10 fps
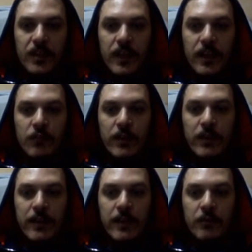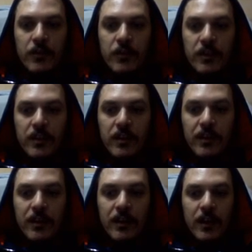and white captured
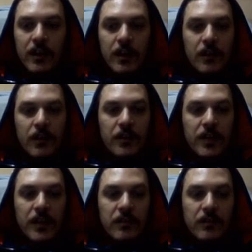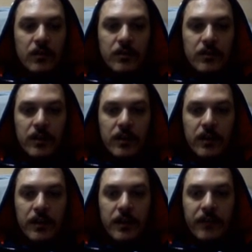the knight on
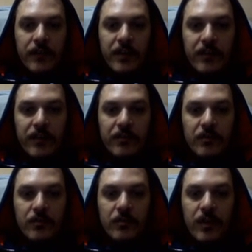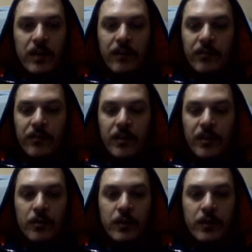a5. We have
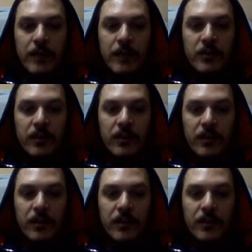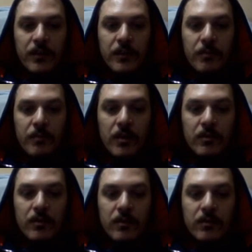the rook capturing the
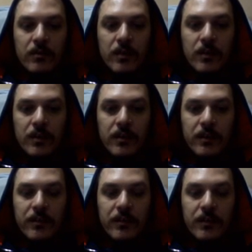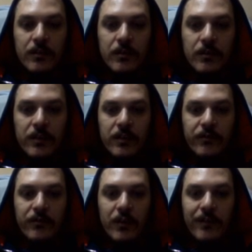pawn on
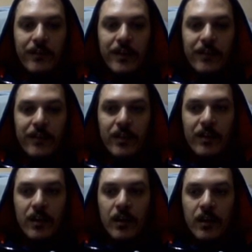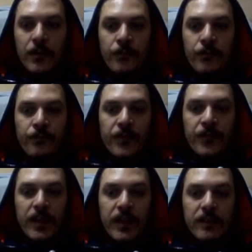d5,
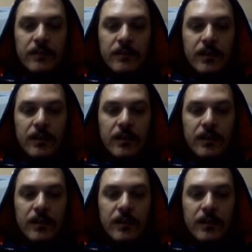and